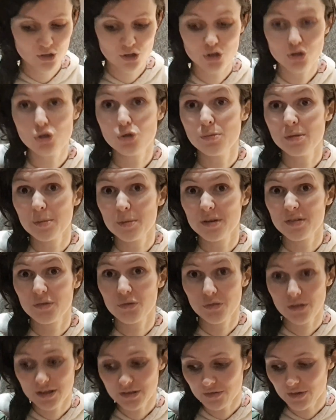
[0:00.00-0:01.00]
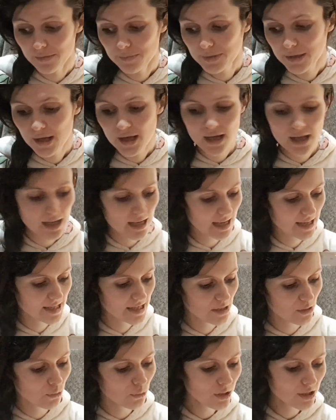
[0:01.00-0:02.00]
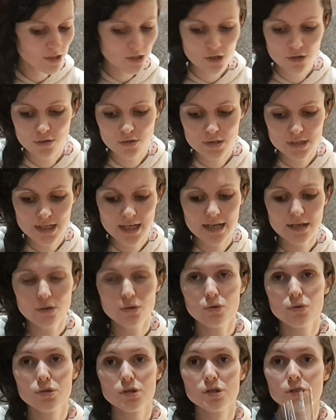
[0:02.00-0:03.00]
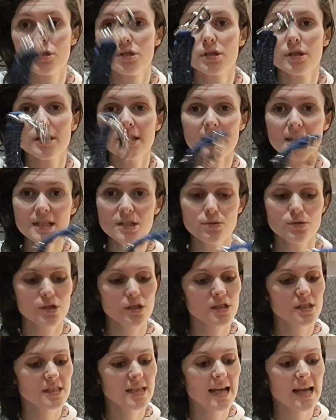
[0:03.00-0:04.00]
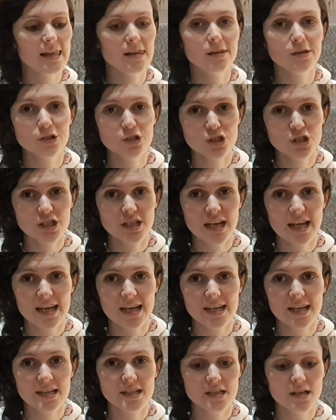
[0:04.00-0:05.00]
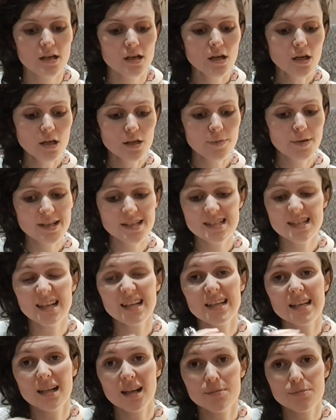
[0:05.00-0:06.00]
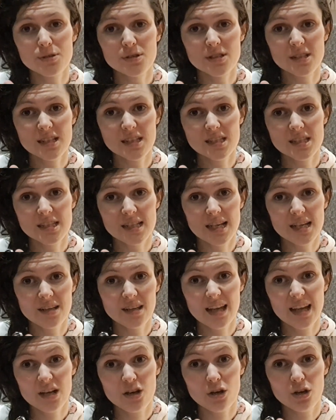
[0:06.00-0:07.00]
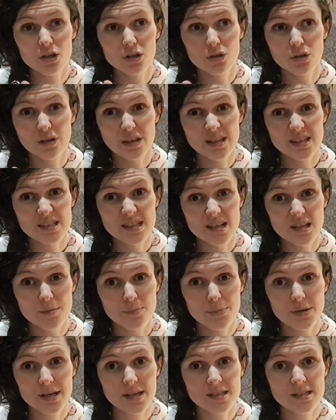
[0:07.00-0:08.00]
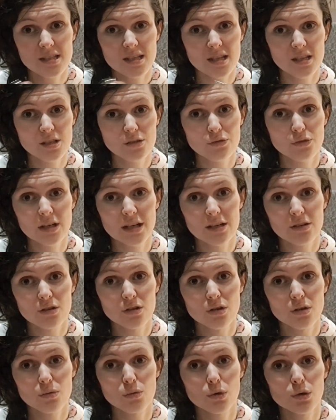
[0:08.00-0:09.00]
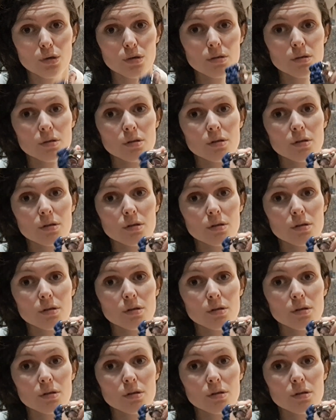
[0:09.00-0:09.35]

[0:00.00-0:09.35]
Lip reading: do me a bit of a favour. And then with those, I ordered this, which is their lunging aid. Basically, it clips onto either side of the head collar or either side of the bit, and you've kind of got one